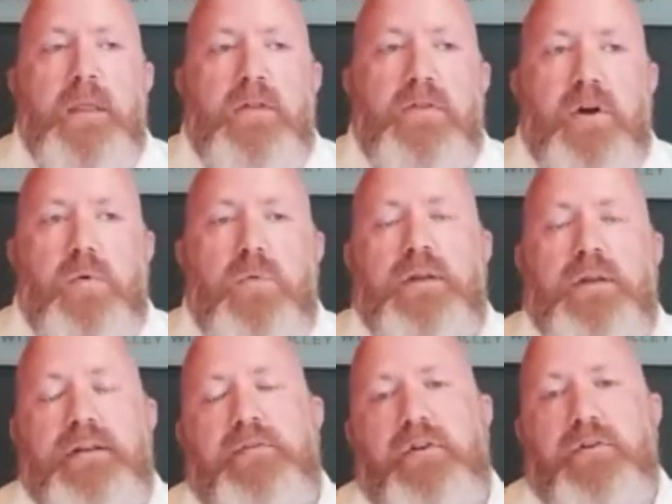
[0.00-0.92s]
The only
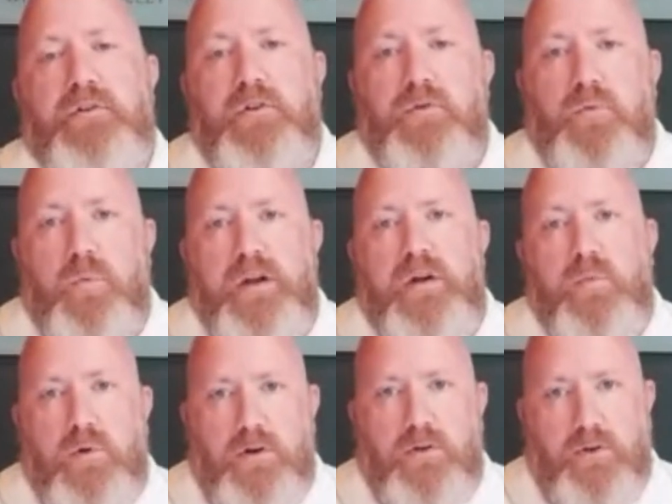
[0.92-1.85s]
difference is we
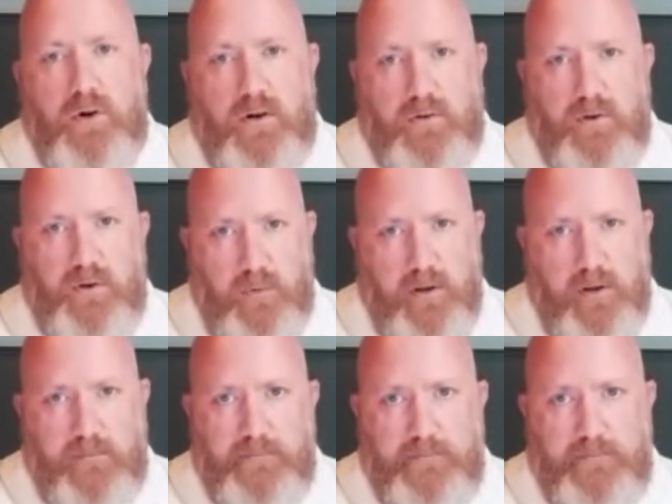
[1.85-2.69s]
weren't taught to do it.